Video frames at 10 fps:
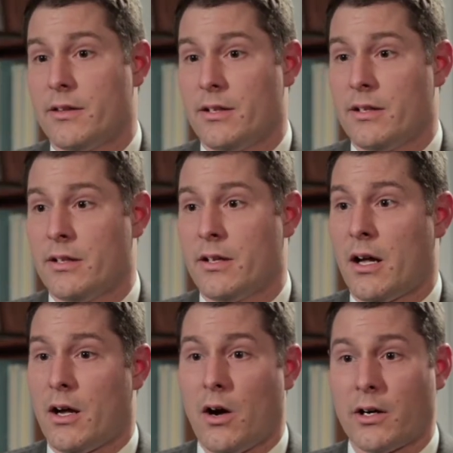the
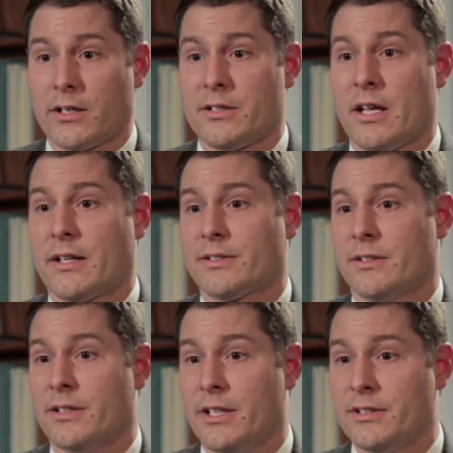uh, architects
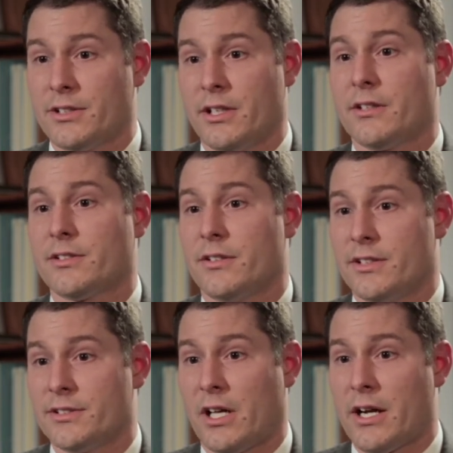and the engineers and the
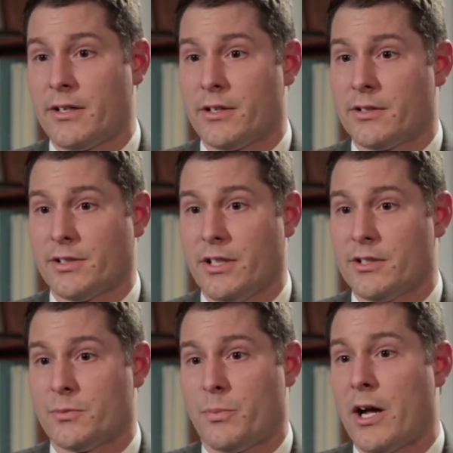designers
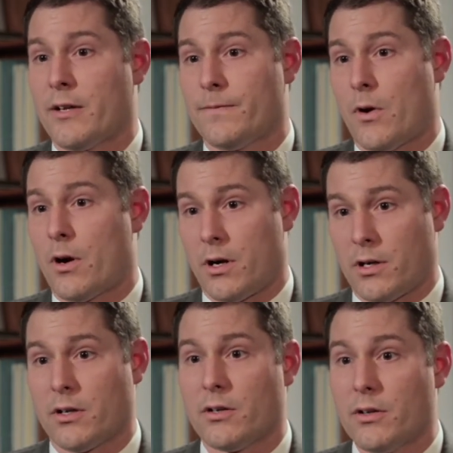is by
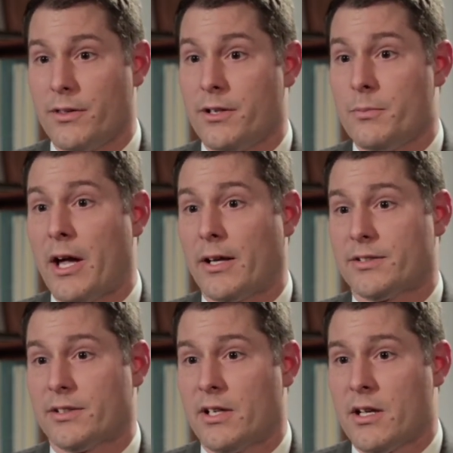far the
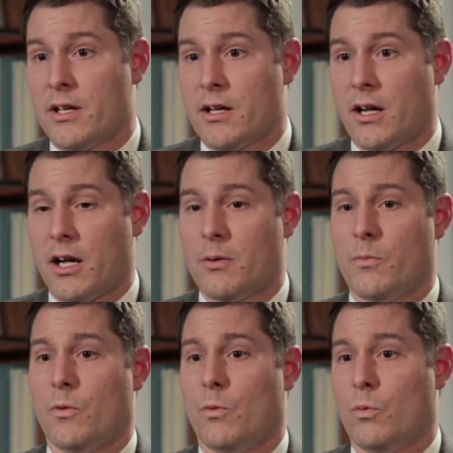best.
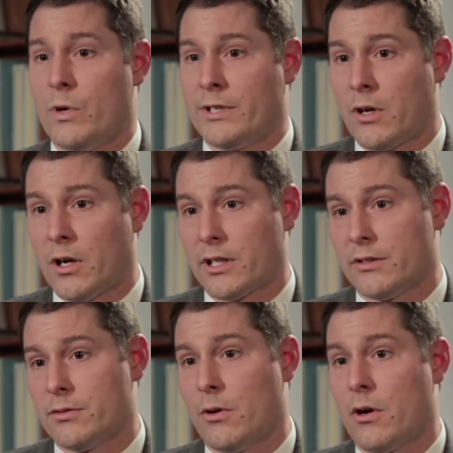Um, when
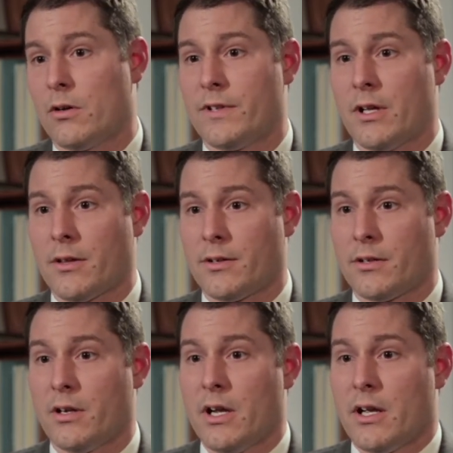talking to all of the
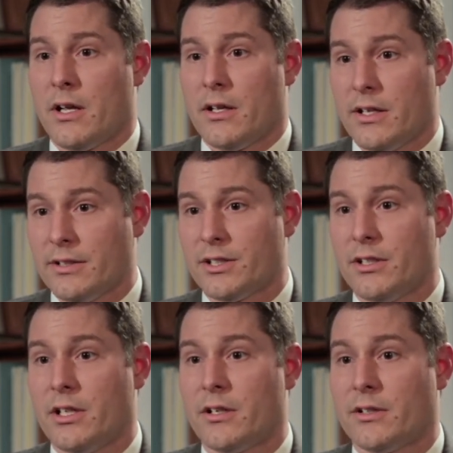other
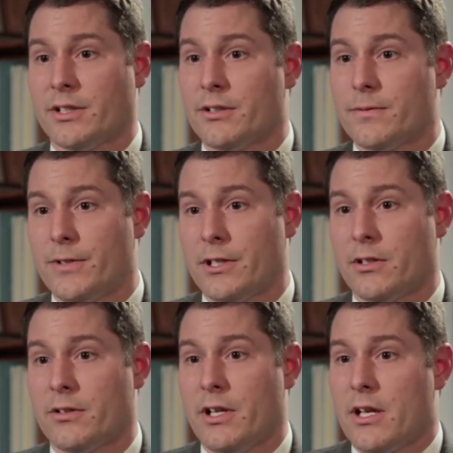engineers in the
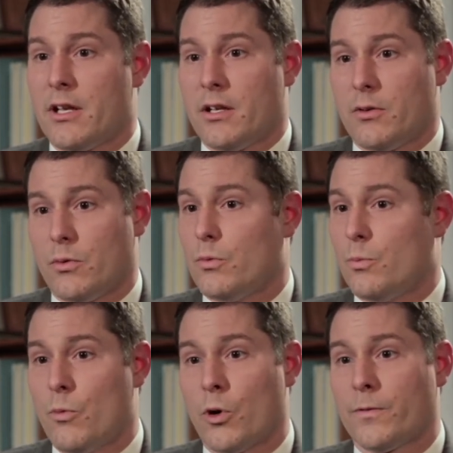field,
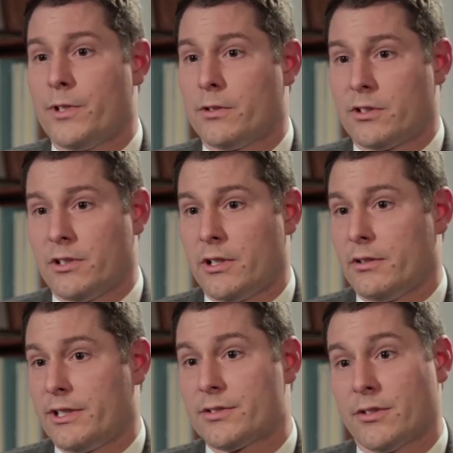Morefield
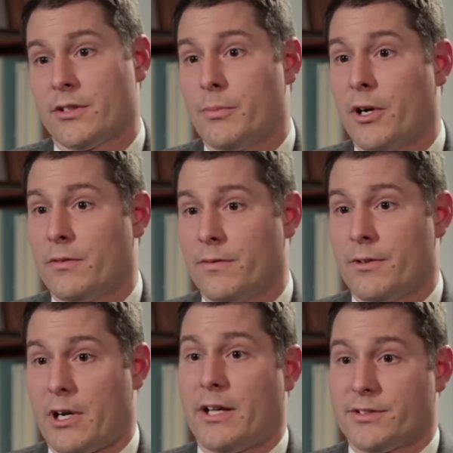clearly stood above
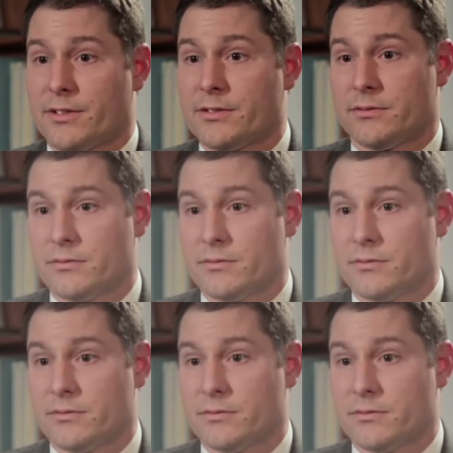the rest.